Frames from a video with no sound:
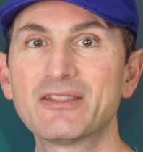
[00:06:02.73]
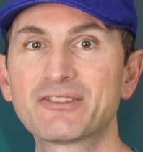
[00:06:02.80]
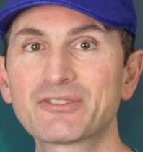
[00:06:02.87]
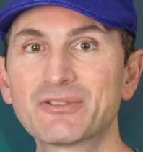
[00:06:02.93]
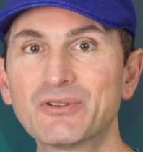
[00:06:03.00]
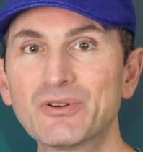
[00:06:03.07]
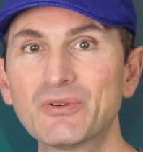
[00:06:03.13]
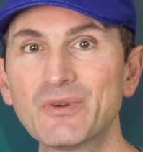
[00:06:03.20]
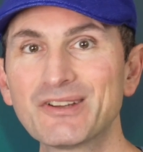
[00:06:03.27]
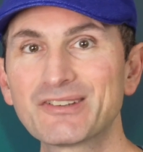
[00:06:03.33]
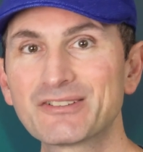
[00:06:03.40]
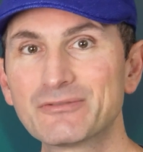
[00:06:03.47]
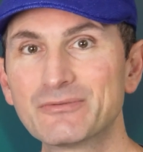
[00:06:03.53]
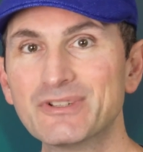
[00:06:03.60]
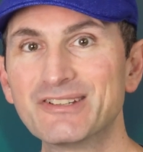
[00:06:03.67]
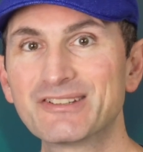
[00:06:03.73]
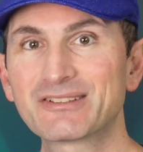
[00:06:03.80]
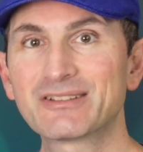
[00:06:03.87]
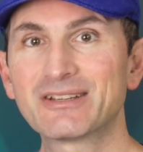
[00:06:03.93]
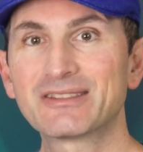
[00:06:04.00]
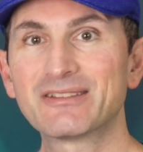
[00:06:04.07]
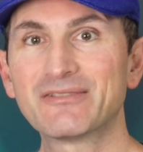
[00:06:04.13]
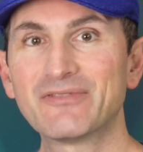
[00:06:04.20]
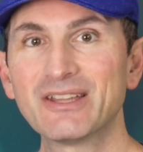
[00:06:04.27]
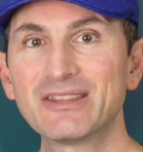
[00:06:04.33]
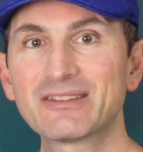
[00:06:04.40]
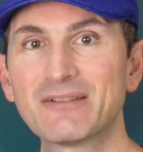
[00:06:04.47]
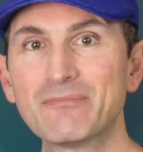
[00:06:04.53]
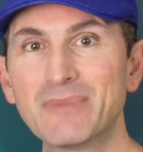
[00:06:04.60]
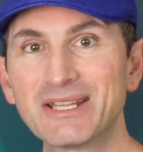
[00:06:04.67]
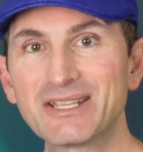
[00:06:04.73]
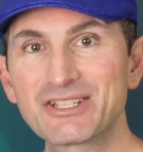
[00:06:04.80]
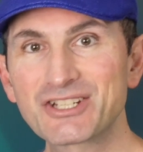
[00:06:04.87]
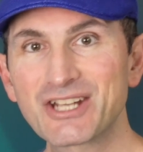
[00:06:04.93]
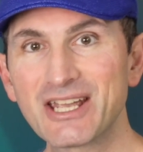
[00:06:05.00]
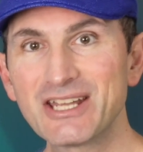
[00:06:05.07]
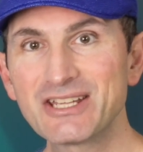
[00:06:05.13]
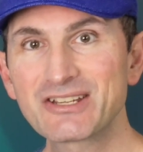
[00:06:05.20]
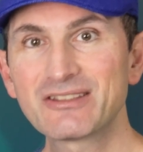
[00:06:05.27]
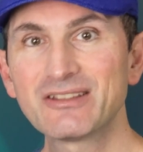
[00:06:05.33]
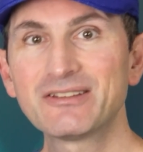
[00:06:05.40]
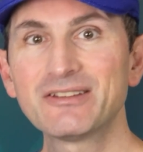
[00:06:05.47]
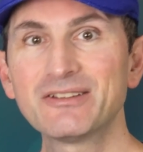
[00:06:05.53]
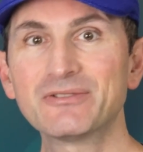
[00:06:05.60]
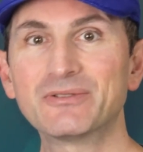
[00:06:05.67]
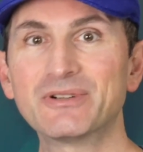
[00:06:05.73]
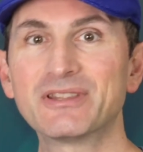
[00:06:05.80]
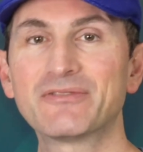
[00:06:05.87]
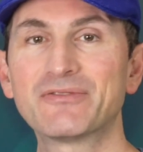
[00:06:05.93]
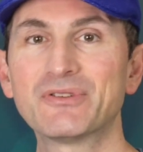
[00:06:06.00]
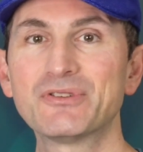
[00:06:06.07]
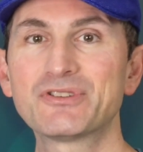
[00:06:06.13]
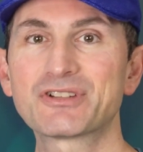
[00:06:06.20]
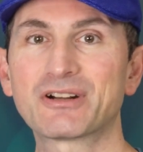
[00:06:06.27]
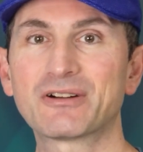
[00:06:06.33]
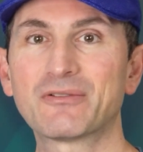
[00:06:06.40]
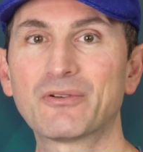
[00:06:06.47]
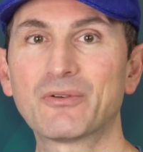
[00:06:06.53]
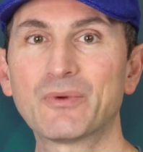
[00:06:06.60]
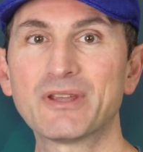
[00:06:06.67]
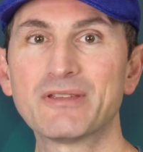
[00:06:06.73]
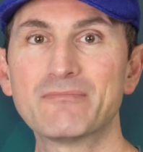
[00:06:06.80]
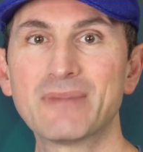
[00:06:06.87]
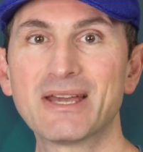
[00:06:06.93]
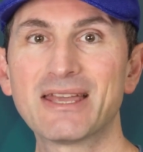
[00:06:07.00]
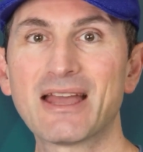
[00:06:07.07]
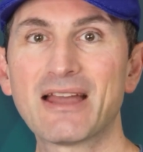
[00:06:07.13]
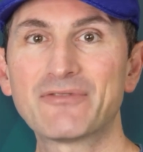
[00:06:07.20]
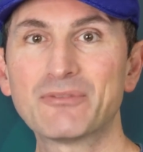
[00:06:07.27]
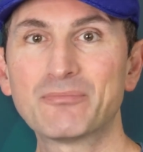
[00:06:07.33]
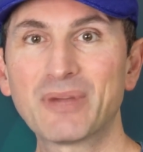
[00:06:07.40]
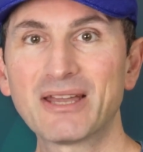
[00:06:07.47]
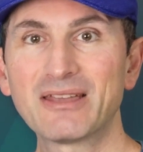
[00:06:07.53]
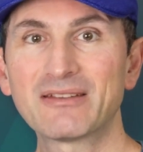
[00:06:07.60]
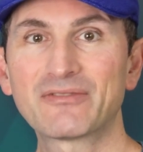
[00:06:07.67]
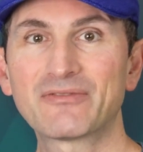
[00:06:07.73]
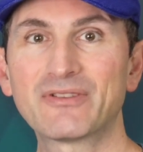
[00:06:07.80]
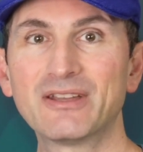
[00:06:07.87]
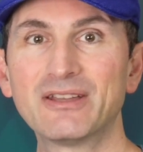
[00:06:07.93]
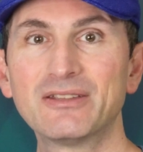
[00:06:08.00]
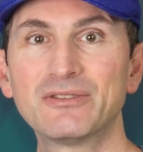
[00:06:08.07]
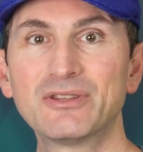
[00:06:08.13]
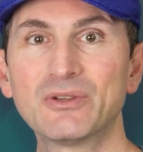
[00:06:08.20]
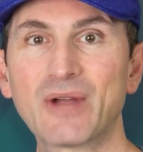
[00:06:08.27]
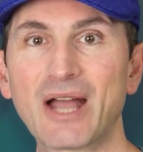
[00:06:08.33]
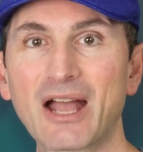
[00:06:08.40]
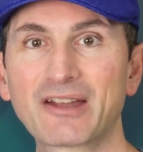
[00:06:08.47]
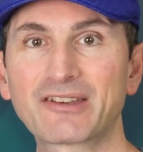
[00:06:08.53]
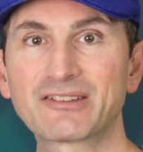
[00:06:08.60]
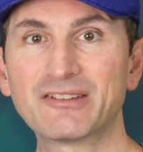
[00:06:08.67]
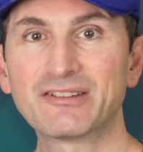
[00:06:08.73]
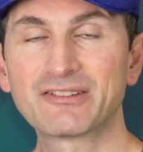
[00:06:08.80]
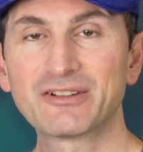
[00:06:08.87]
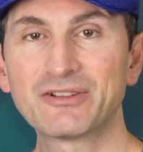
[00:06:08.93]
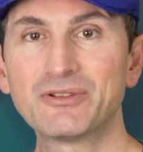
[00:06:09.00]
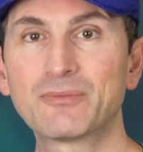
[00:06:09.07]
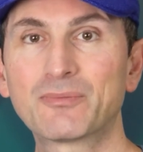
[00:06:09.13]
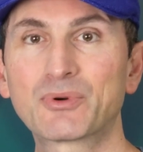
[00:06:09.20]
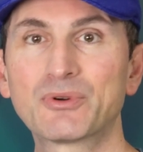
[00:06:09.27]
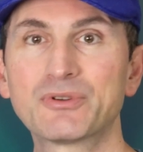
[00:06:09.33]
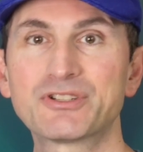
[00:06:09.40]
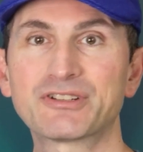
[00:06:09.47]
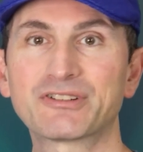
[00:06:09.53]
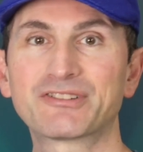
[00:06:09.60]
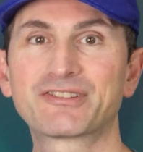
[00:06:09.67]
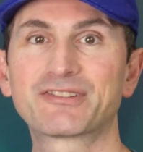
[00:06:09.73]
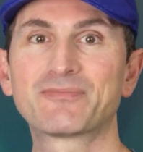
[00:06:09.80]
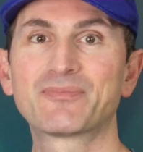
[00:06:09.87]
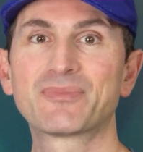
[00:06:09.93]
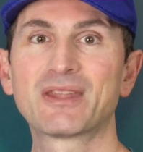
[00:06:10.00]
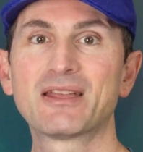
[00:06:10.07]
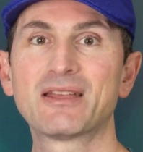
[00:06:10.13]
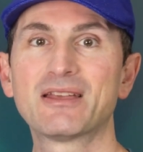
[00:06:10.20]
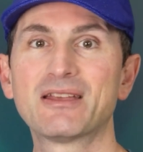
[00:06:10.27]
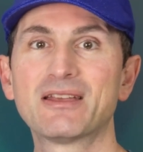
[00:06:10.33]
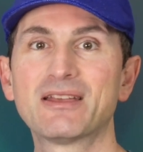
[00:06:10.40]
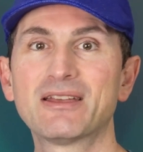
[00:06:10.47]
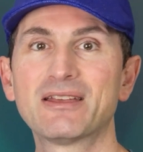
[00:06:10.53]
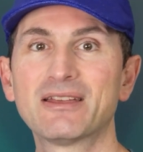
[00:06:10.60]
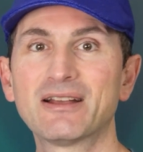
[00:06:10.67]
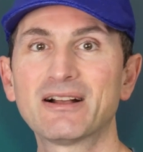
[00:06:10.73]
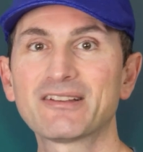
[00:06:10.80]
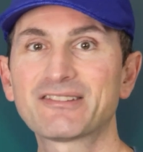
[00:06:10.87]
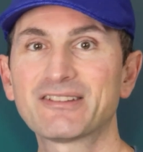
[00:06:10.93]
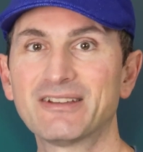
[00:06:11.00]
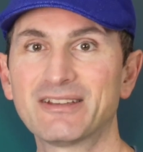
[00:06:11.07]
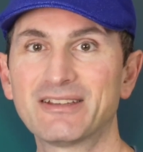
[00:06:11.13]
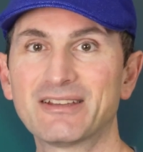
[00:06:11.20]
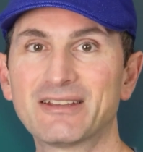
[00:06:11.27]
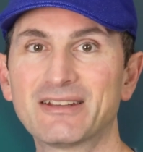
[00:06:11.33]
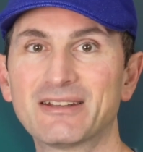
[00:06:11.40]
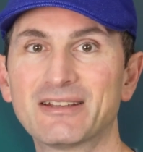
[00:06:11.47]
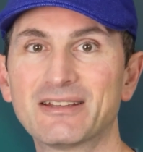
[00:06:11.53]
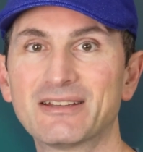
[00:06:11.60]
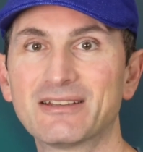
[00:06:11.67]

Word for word: there's always a risk that the vendor may change the deal in the future, where you may have to pay a fee to access your projects. I'll say again,